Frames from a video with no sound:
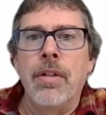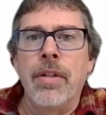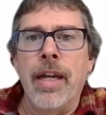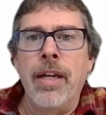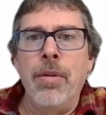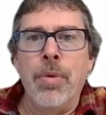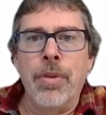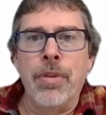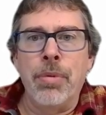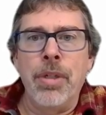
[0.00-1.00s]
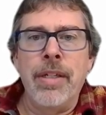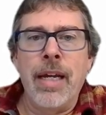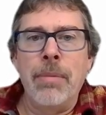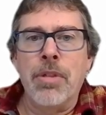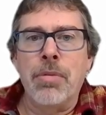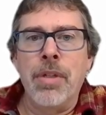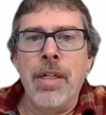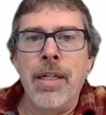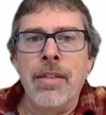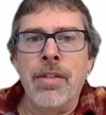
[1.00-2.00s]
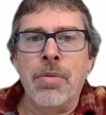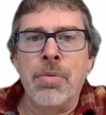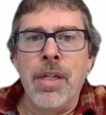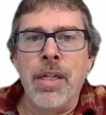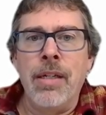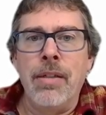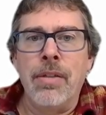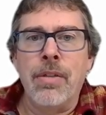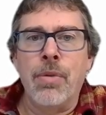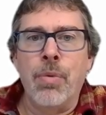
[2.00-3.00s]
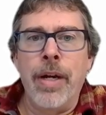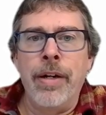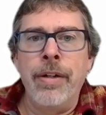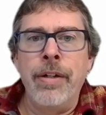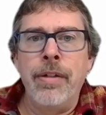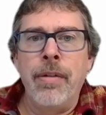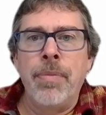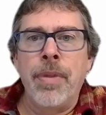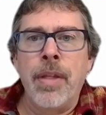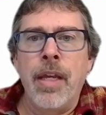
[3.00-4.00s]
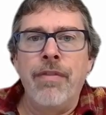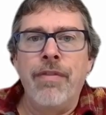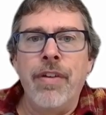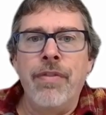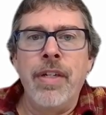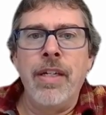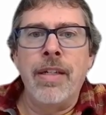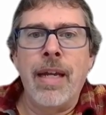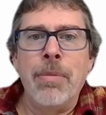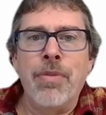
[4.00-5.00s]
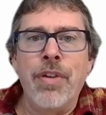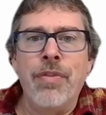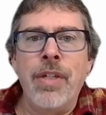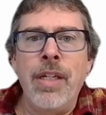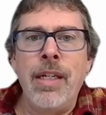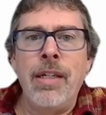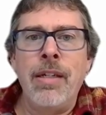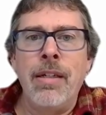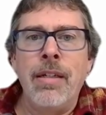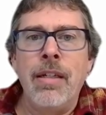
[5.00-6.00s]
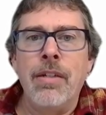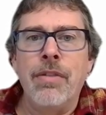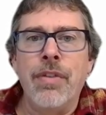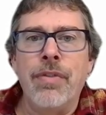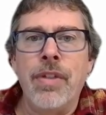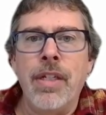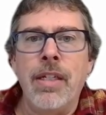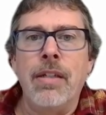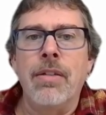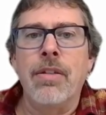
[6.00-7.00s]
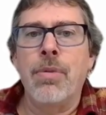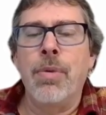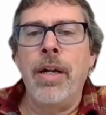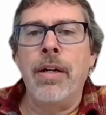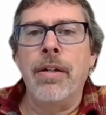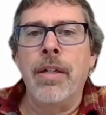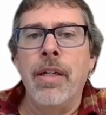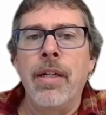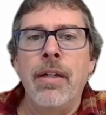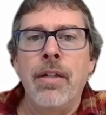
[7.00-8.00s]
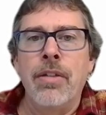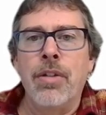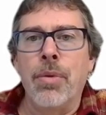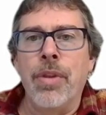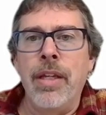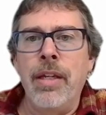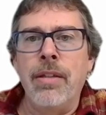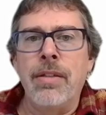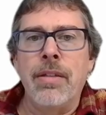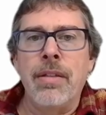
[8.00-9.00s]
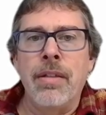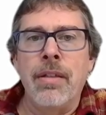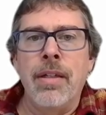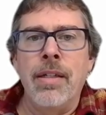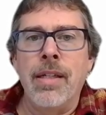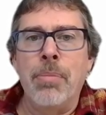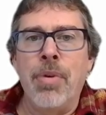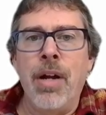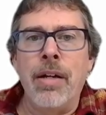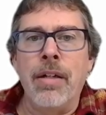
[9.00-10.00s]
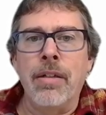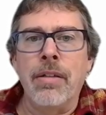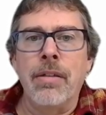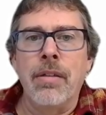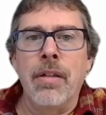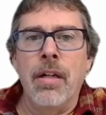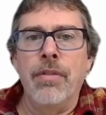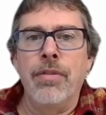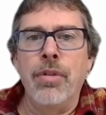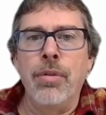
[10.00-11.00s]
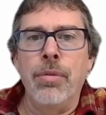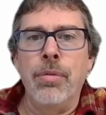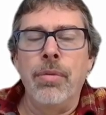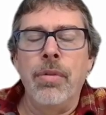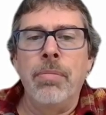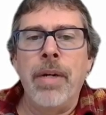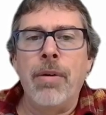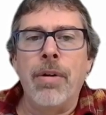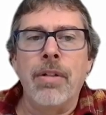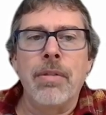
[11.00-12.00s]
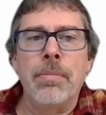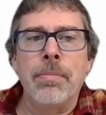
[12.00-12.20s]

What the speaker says: Okay, well, 3 times 3 is 3 squared, and 15 times 15 is 15 squared. So this is a product of 2 powers.